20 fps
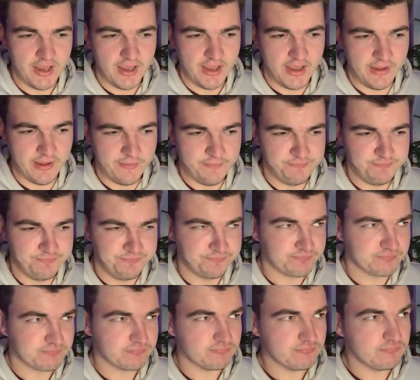I
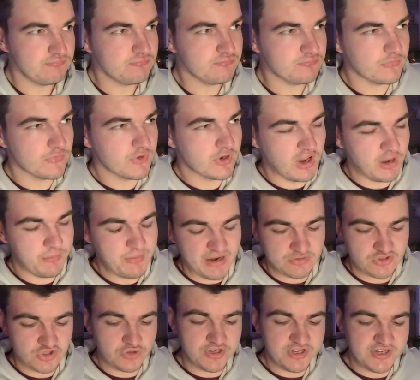
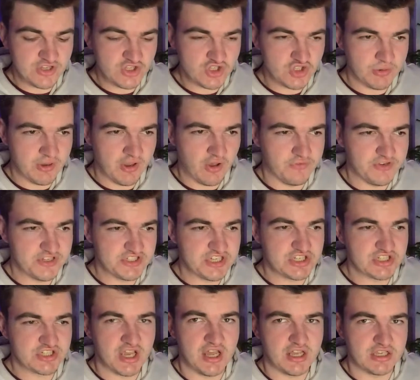was looking into it. Obviously,
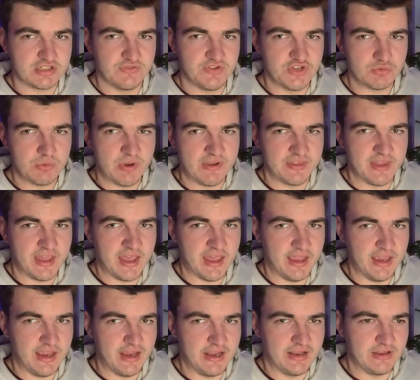Sarcevic went
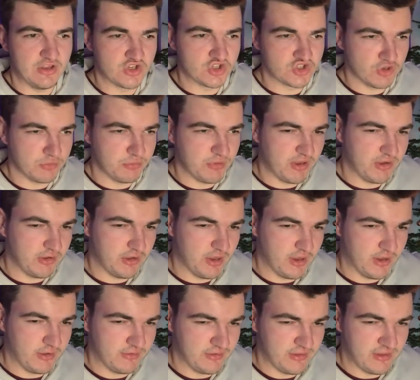there in the
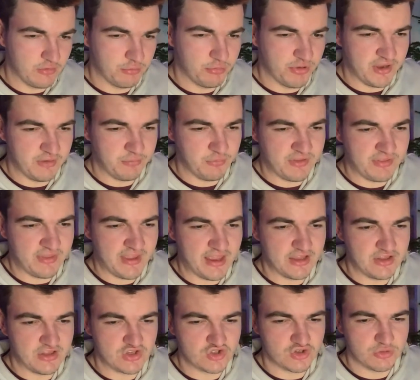summer. Neil Byrne went there
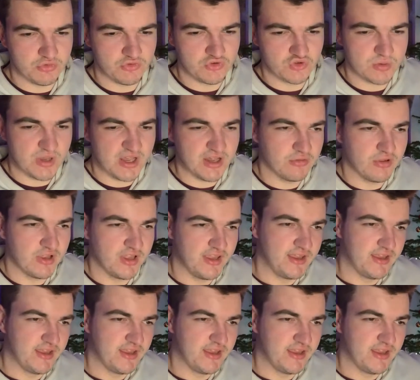in the summer as well.